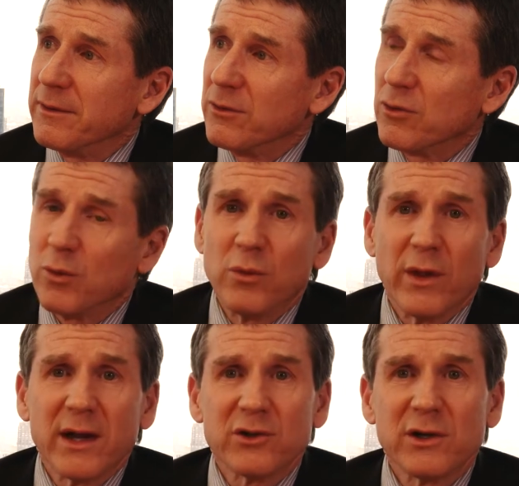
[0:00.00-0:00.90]
so
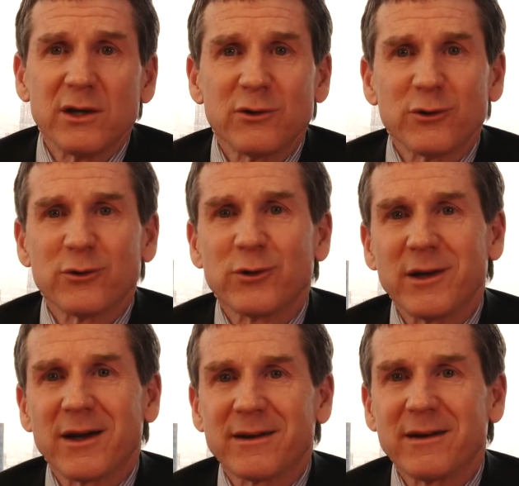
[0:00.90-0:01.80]
that changes
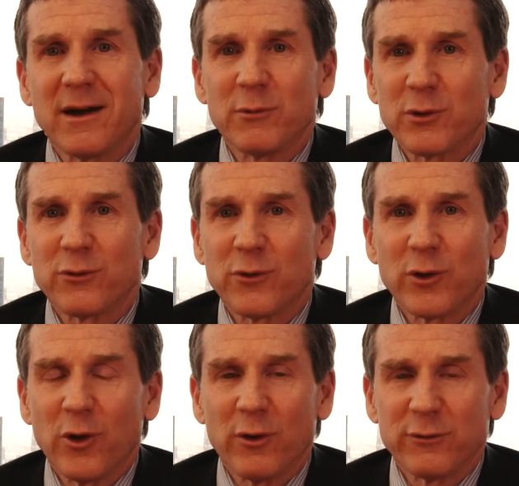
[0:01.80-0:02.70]
the economics for a
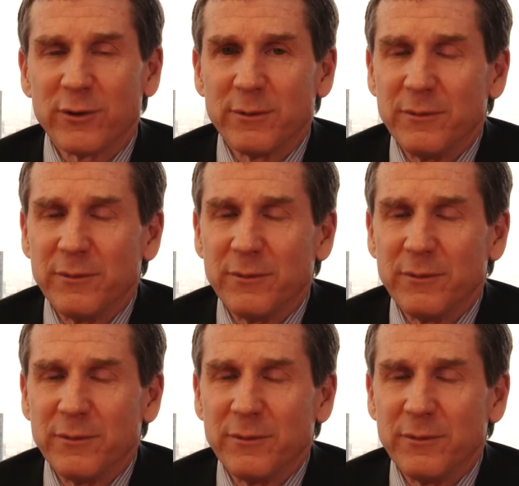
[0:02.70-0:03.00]
law firm.